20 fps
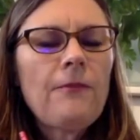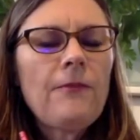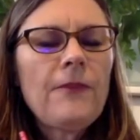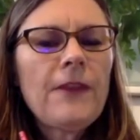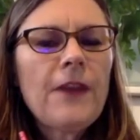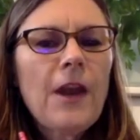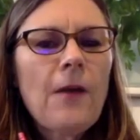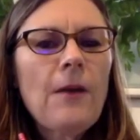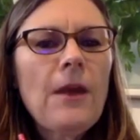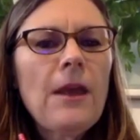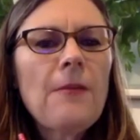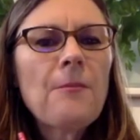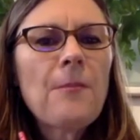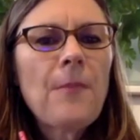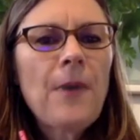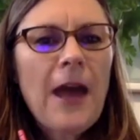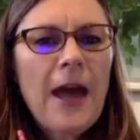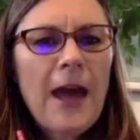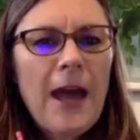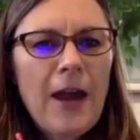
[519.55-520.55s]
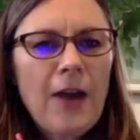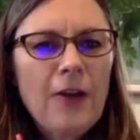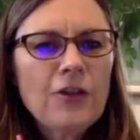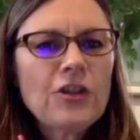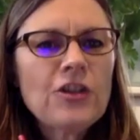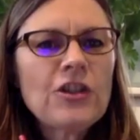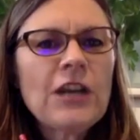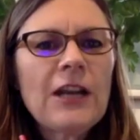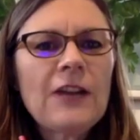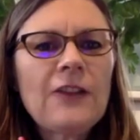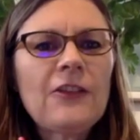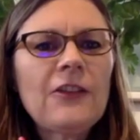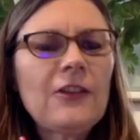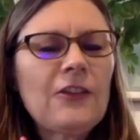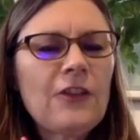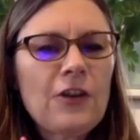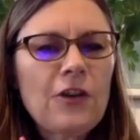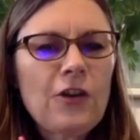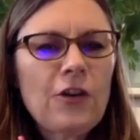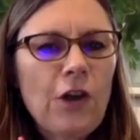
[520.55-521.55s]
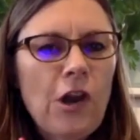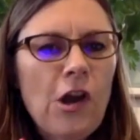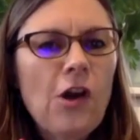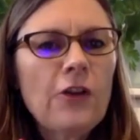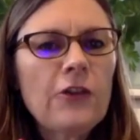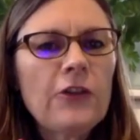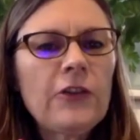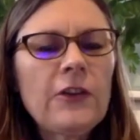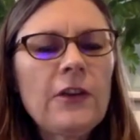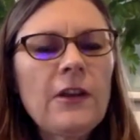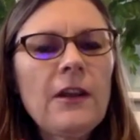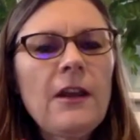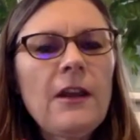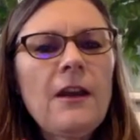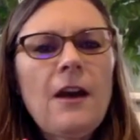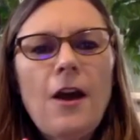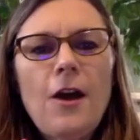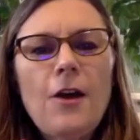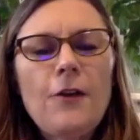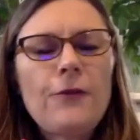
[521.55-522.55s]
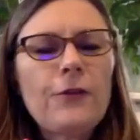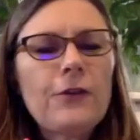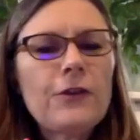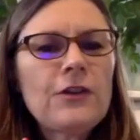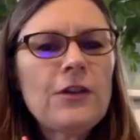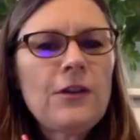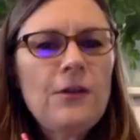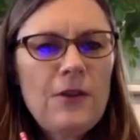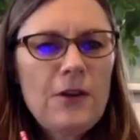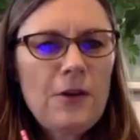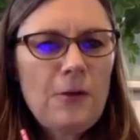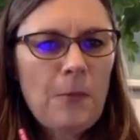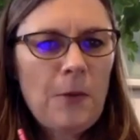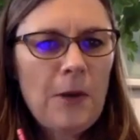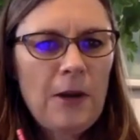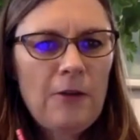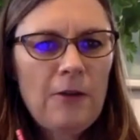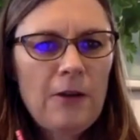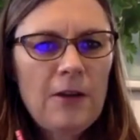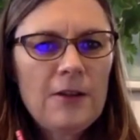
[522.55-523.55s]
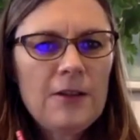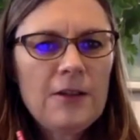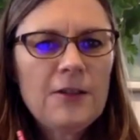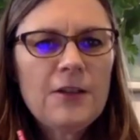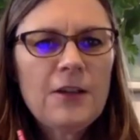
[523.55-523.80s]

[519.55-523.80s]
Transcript: impaired, chances that are lost over a 2-year period.